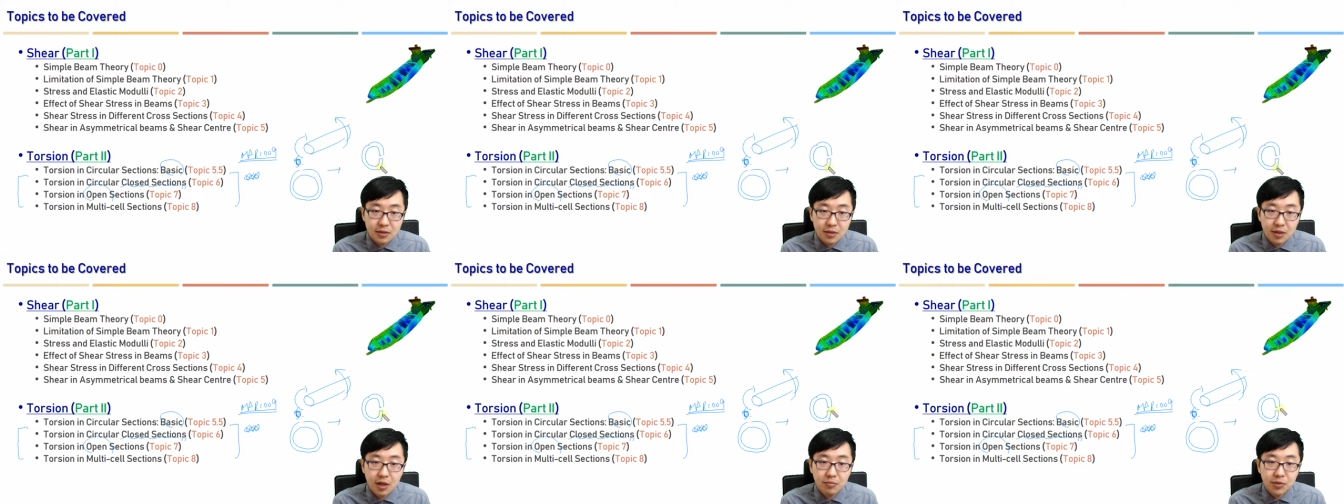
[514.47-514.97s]

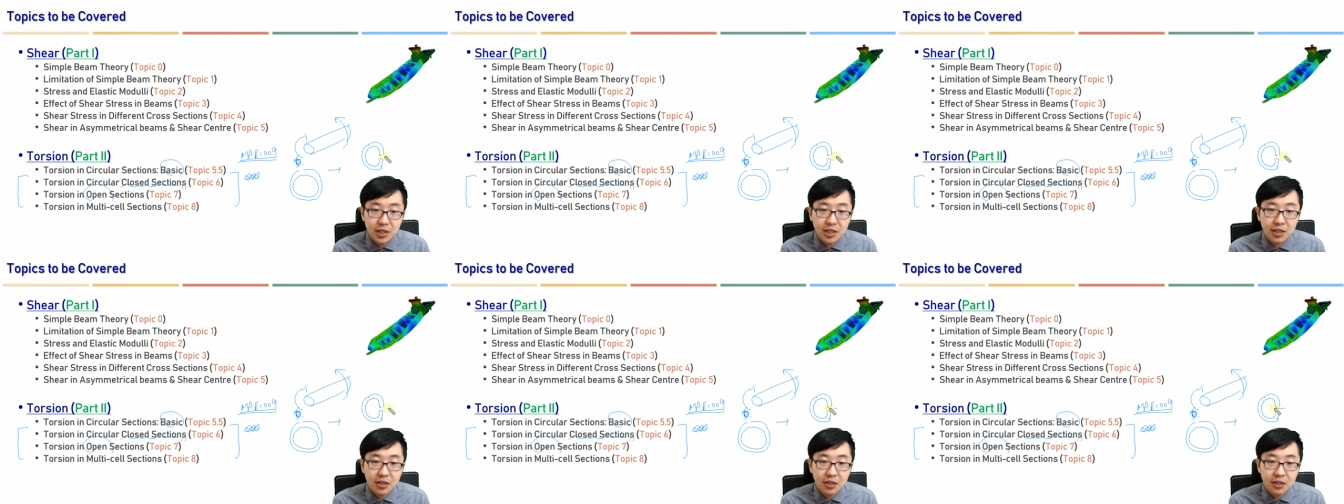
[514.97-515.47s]
opening
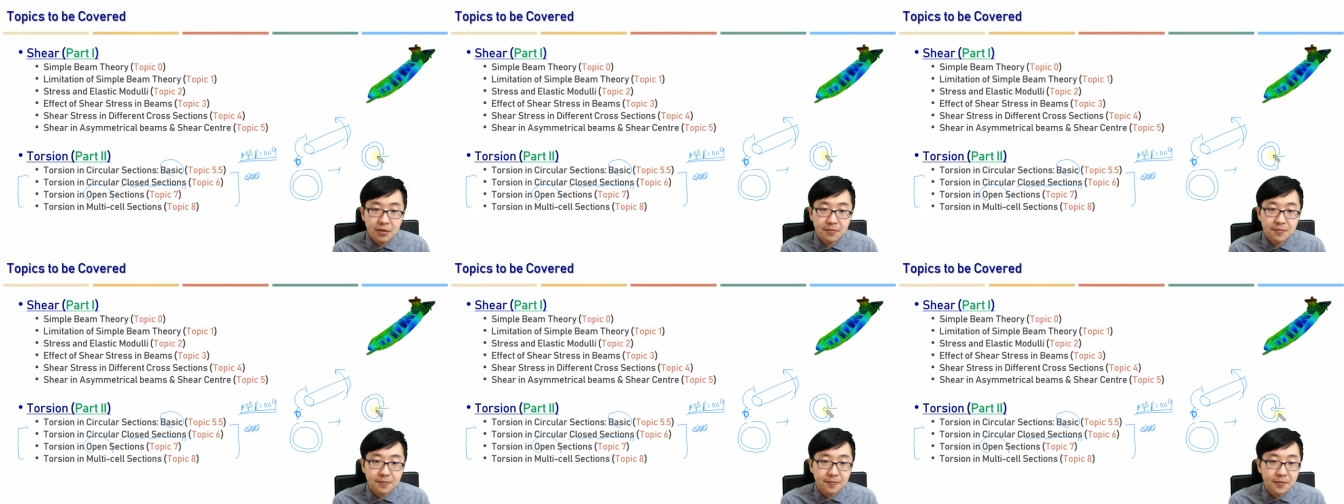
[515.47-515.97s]
here,
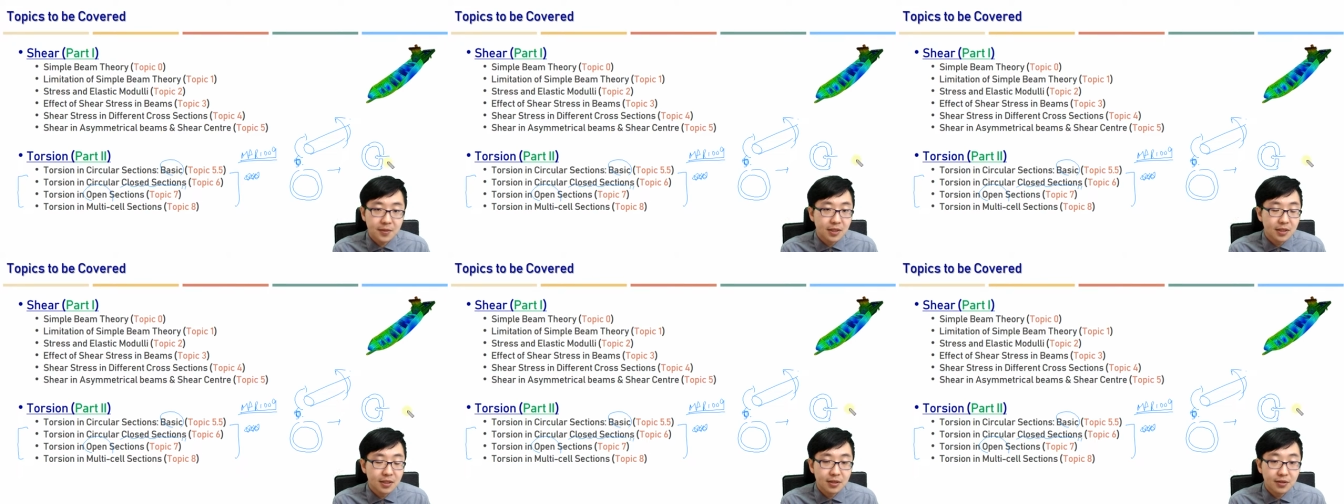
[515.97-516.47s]

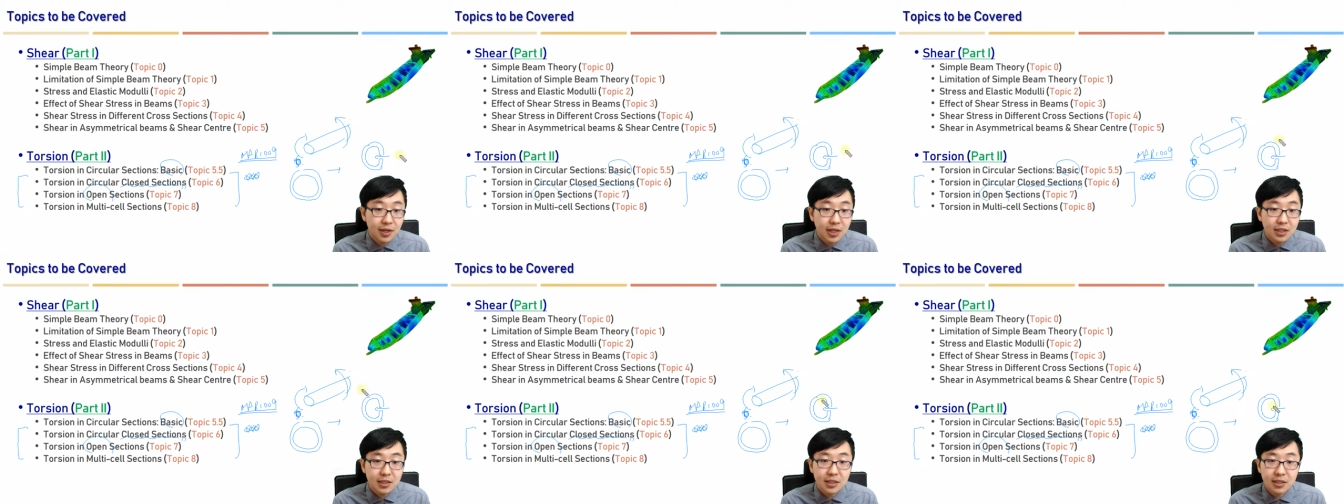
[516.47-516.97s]
right?